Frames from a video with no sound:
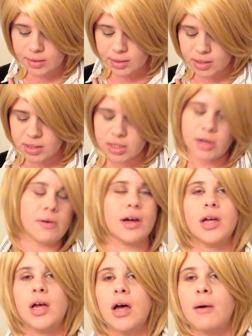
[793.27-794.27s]
So
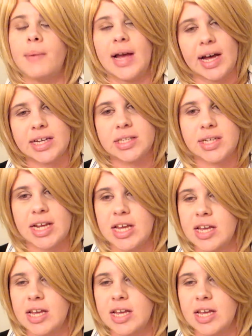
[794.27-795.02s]
my eyes take